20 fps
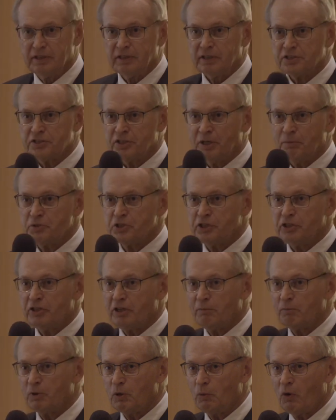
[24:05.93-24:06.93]
Assumption
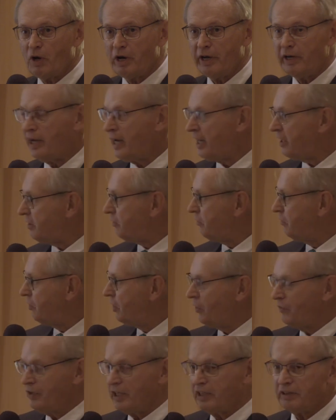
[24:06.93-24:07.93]
number 1, how do you
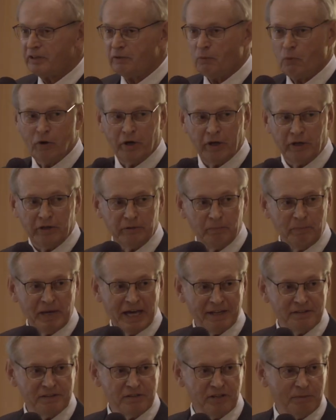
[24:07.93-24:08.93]
know that the
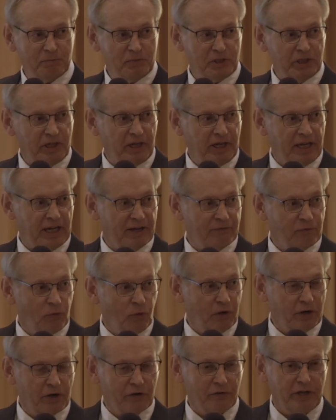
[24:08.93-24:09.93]
bathtub didn't have
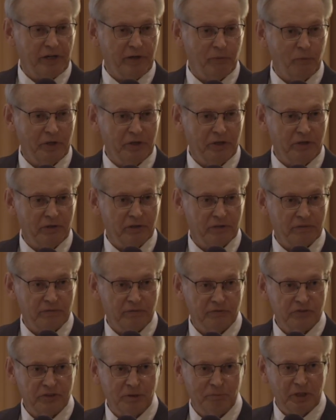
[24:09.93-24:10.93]
water in it when
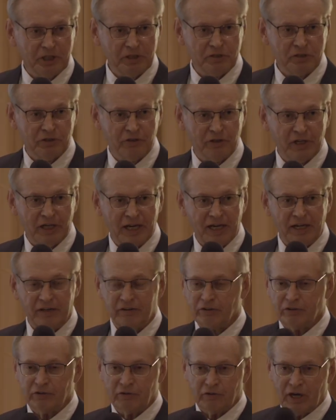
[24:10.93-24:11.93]
somebody turned on
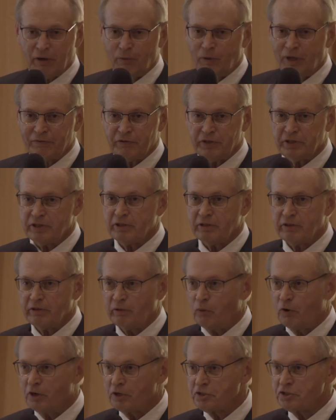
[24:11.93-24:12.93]
or however the
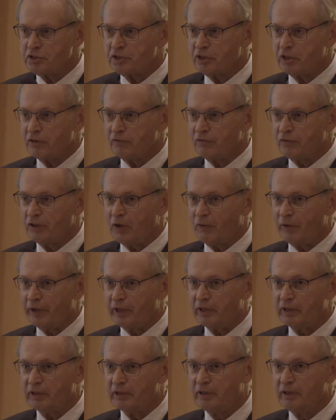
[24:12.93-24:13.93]
water started flowing?